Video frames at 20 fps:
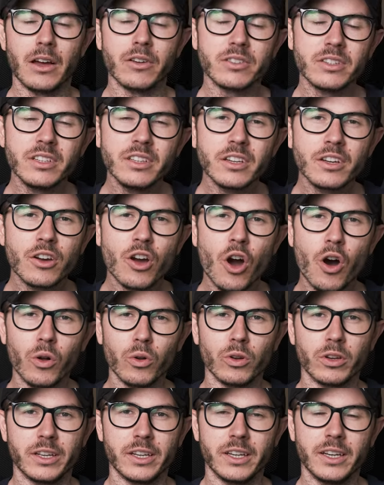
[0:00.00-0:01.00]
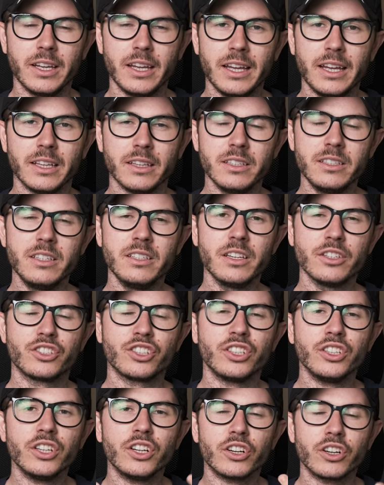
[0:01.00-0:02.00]
Now, citicoline, this is a
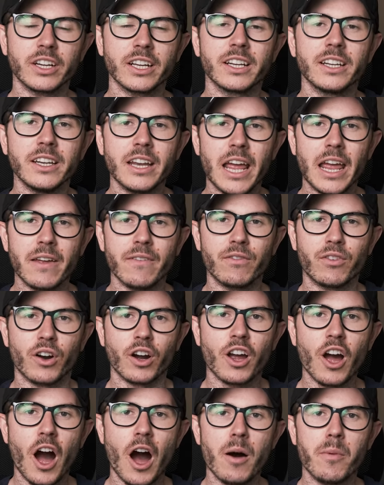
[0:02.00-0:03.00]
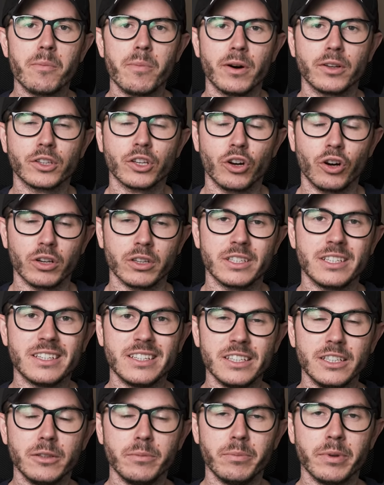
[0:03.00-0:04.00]
generic name for a compound called
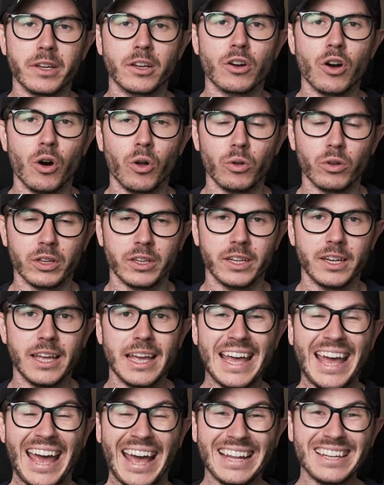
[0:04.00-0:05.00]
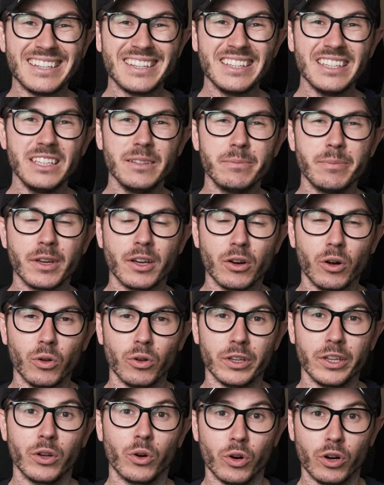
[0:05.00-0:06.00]
CDP-choline. And
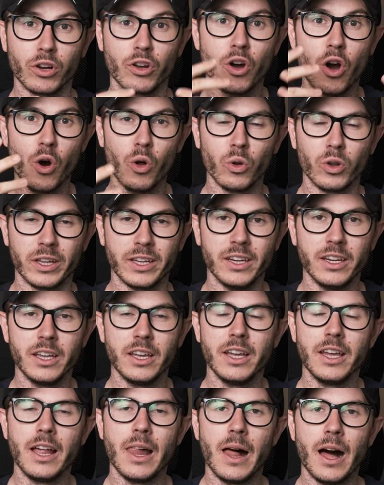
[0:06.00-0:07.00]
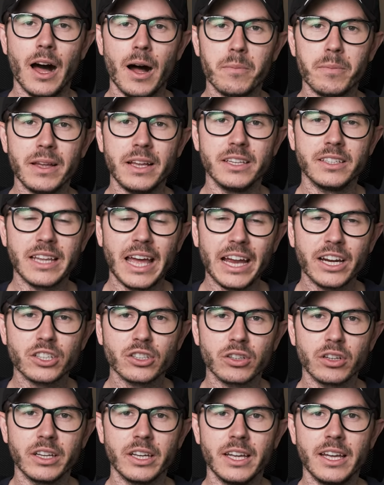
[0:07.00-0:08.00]
CDP-choline or choline um, is
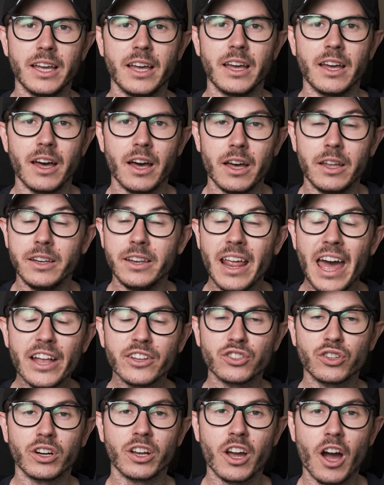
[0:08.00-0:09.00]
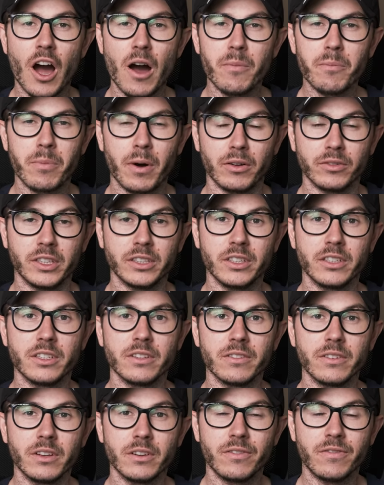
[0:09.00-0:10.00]
actually a natural compound that
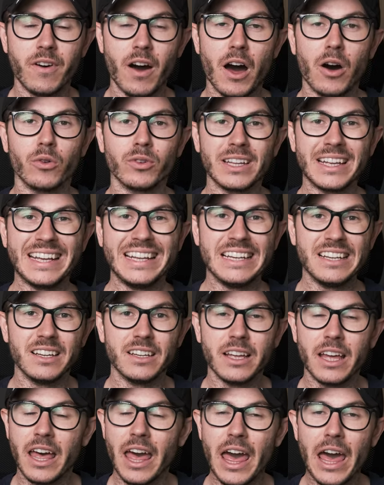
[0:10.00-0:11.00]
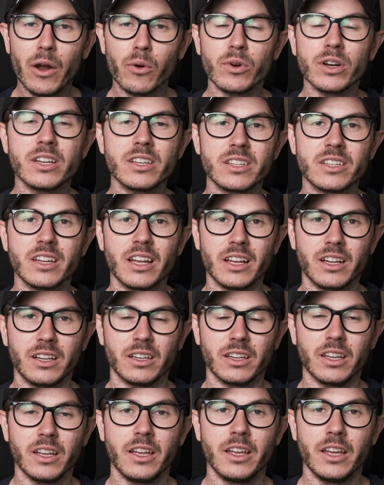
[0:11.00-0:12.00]
is found in every
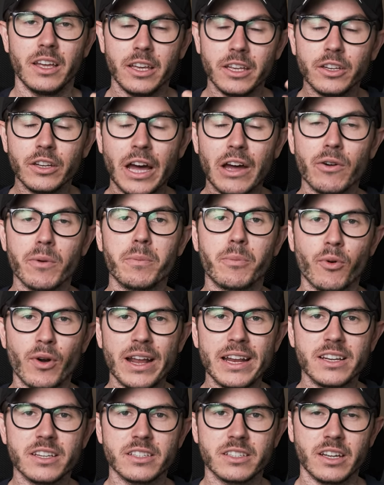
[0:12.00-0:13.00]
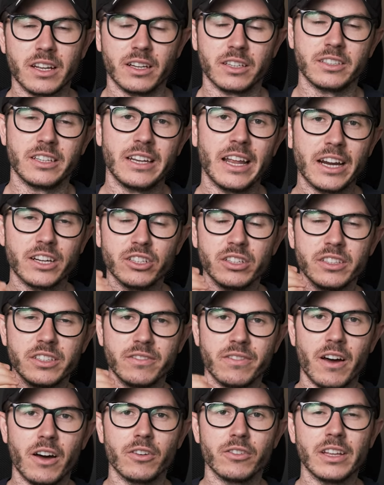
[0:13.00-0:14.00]
cell, in every brain cells, and actually
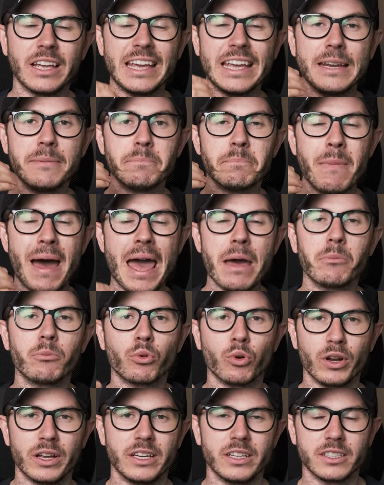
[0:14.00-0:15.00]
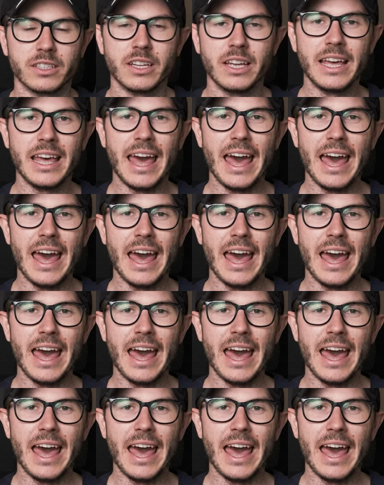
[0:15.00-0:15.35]
it's found in membranes.